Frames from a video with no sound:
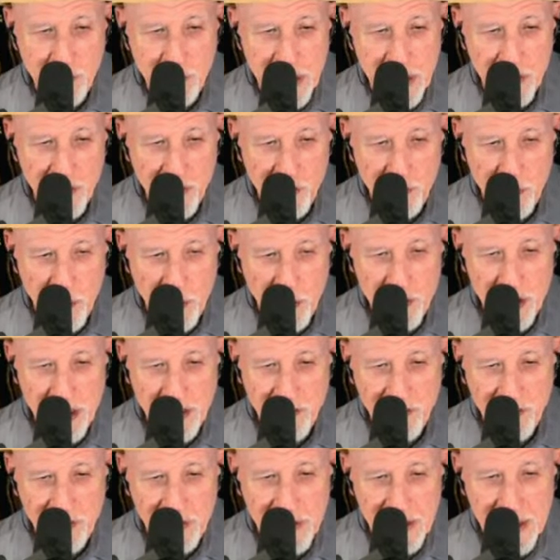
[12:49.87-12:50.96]
Peters
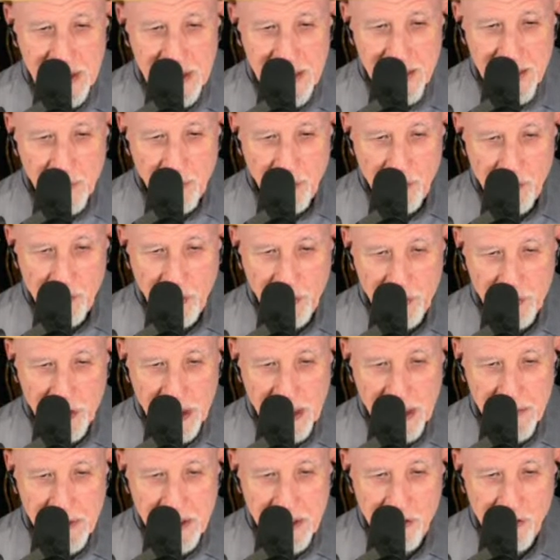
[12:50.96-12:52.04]
protested, resulting
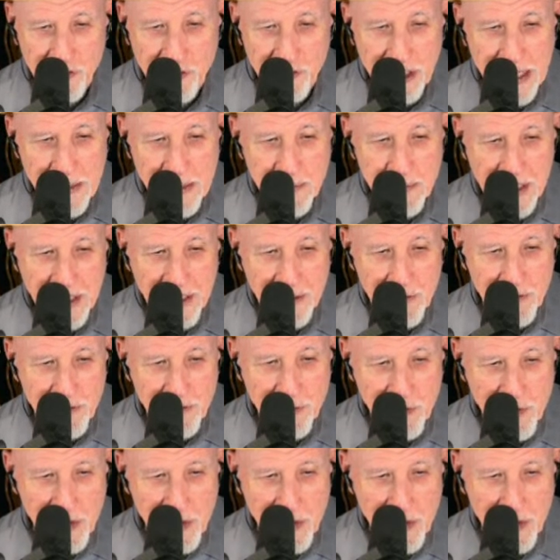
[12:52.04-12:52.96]
him in escaping.